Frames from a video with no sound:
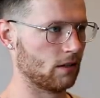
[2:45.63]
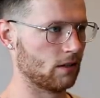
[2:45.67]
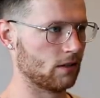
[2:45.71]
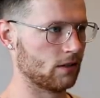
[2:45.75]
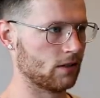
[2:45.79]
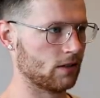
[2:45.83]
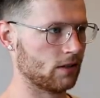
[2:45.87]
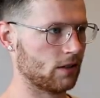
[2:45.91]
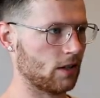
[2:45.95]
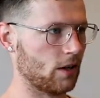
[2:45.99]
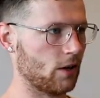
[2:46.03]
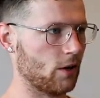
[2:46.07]

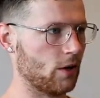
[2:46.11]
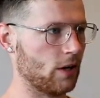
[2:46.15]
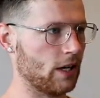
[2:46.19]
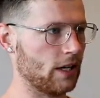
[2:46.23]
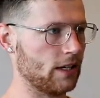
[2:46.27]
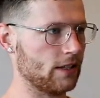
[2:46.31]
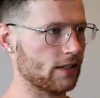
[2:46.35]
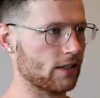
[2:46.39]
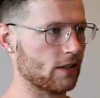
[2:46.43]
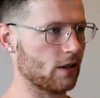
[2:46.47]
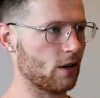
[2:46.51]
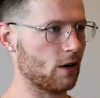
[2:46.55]
So
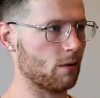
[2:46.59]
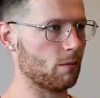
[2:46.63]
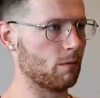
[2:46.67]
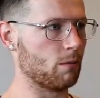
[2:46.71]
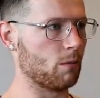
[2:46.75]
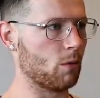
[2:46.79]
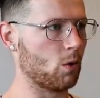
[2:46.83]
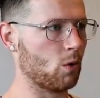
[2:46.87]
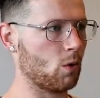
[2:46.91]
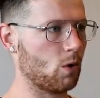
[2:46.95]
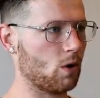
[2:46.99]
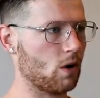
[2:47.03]
he's got
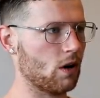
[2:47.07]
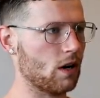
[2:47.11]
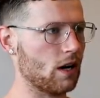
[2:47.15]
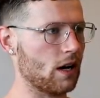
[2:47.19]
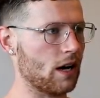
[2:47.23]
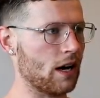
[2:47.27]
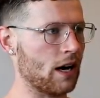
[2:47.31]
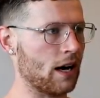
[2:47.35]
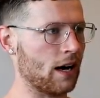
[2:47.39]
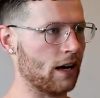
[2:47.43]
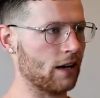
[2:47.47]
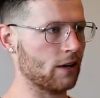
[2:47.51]

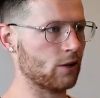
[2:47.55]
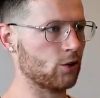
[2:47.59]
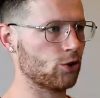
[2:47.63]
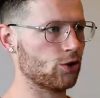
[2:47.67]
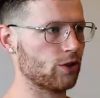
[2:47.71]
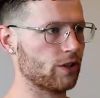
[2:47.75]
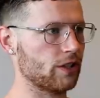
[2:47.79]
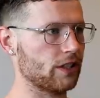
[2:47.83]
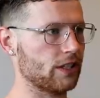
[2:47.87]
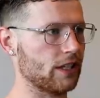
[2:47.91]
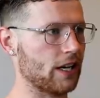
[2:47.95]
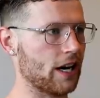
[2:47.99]
more
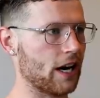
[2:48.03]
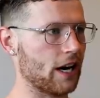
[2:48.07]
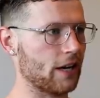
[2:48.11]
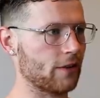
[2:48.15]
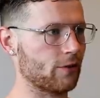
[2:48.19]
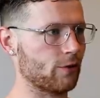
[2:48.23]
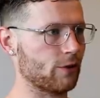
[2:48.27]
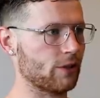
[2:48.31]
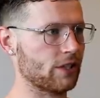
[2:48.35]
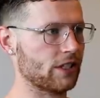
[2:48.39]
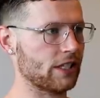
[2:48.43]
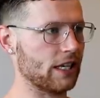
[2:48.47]
100
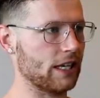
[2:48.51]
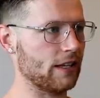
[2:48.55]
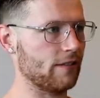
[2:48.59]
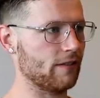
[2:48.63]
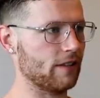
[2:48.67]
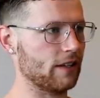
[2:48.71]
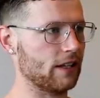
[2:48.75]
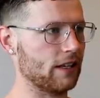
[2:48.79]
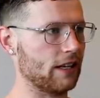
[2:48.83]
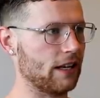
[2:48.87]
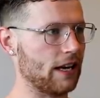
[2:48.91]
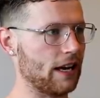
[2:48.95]
yard
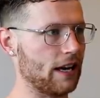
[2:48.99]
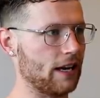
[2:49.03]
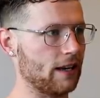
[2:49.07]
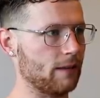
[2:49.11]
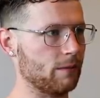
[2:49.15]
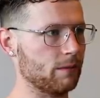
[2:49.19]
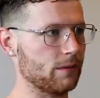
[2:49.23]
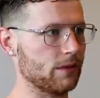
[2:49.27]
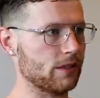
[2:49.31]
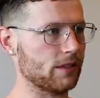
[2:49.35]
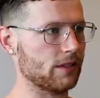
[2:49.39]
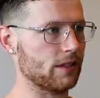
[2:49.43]
receiving
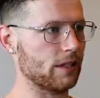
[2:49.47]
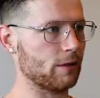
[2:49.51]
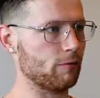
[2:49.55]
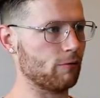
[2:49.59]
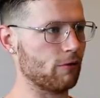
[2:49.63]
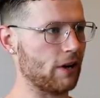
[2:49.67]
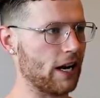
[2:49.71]
games than